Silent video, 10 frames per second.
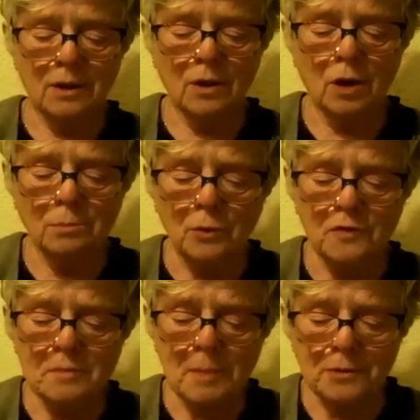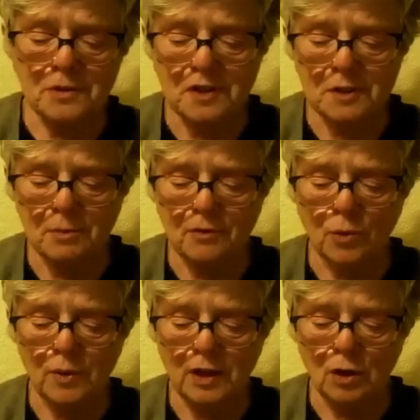God moves mountains
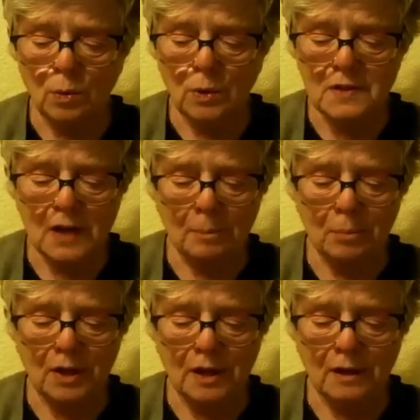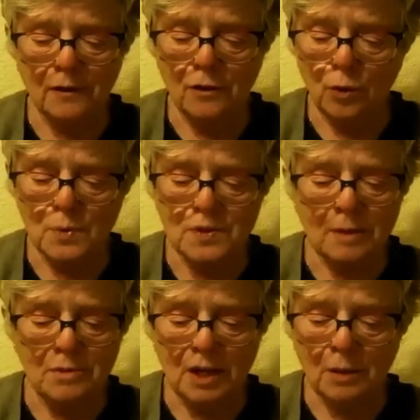before they know what is happening and throws
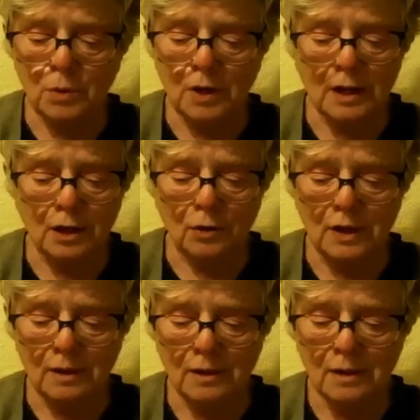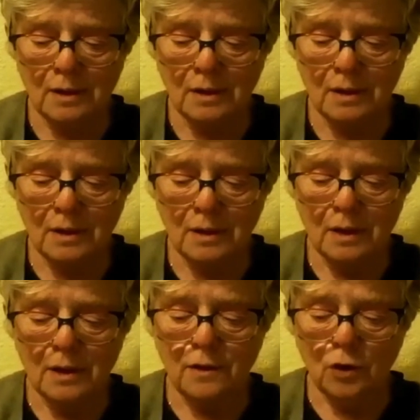them down when angry.
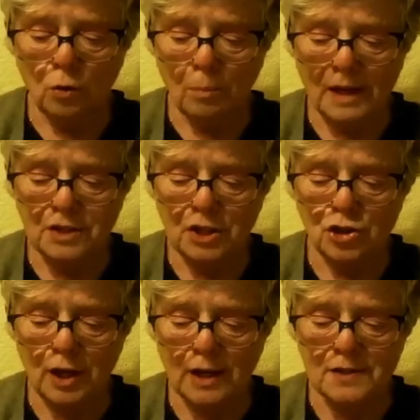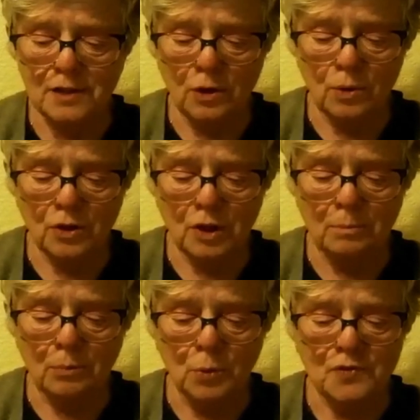The Almighty shakes the earth
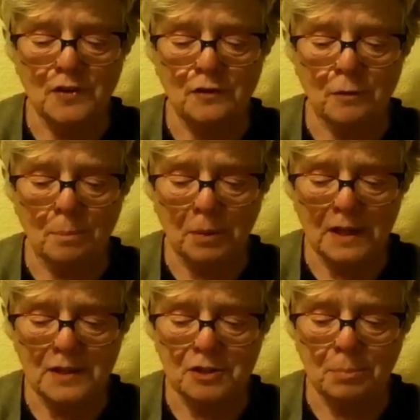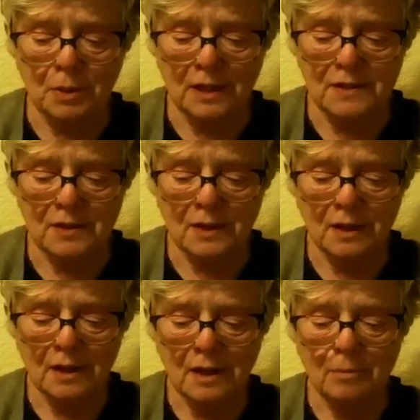and moves it from place to place,
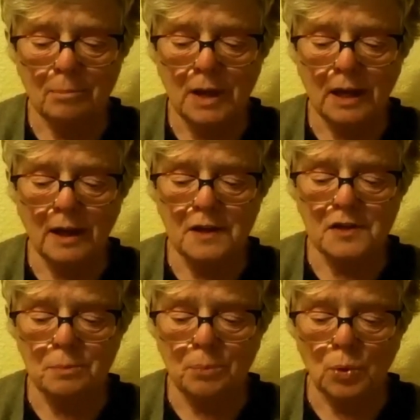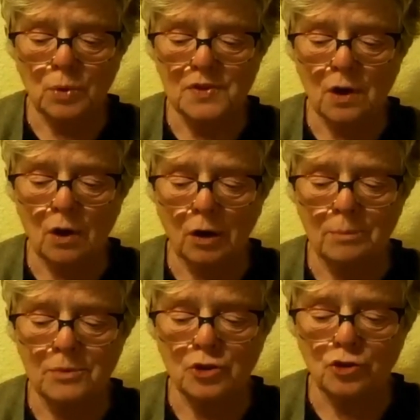making its supports
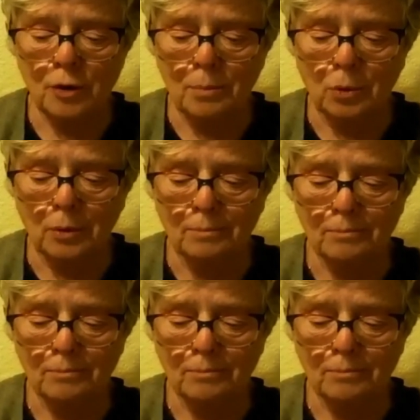columns tremble.